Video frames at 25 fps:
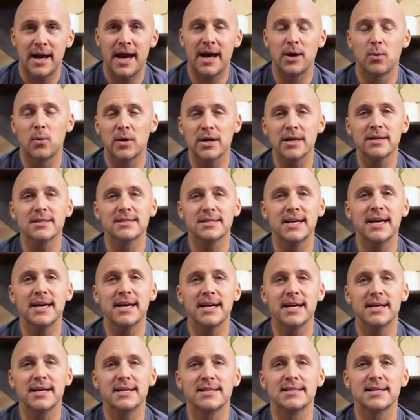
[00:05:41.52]
And what I'll
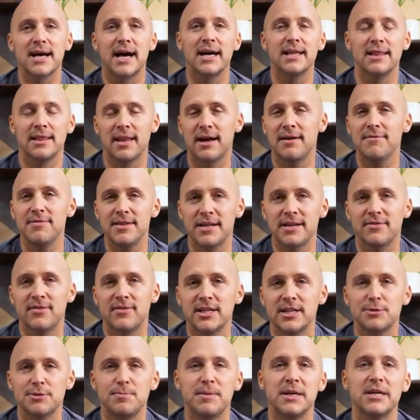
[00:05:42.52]
say is I love the
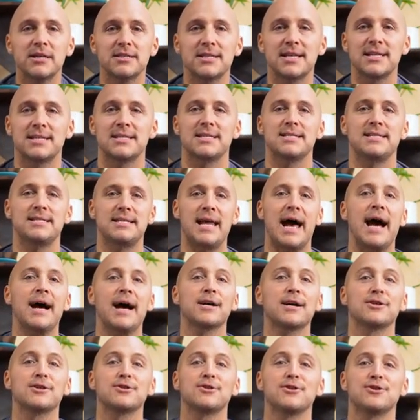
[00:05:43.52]
device because it
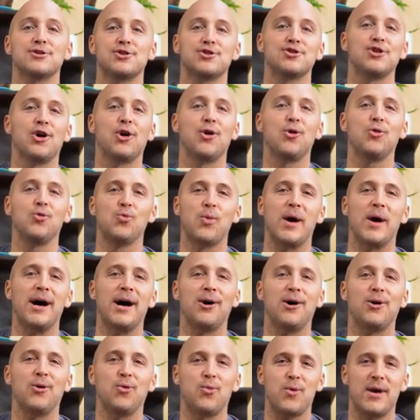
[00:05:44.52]
stacks so
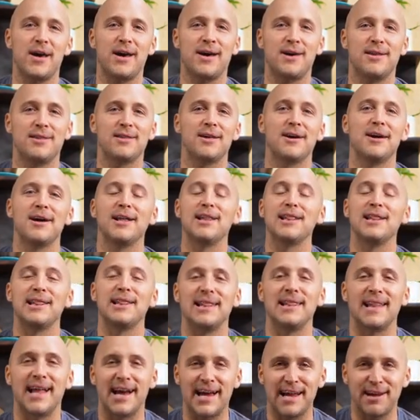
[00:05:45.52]
well with
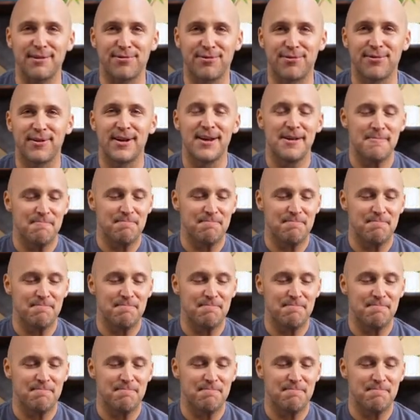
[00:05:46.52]
life.